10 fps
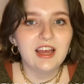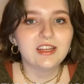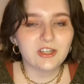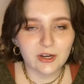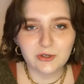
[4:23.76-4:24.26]

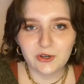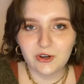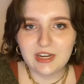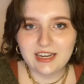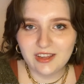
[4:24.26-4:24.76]

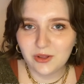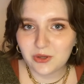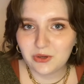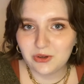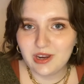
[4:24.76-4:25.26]
Dr. Neil
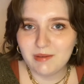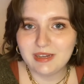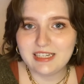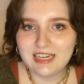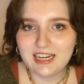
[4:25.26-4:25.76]

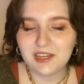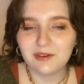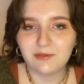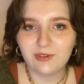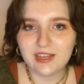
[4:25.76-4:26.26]
Cream did
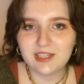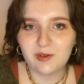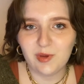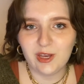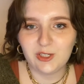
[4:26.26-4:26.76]
confess to
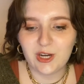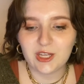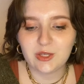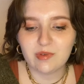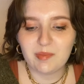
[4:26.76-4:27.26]
being
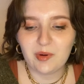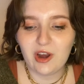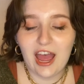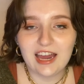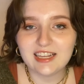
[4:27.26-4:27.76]
Jack the Ripper
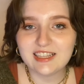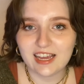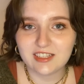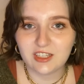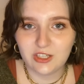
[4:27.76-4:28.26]
at his
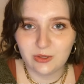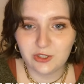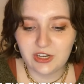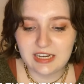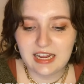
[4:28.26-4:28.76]

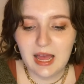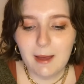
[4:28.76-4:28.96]
execution,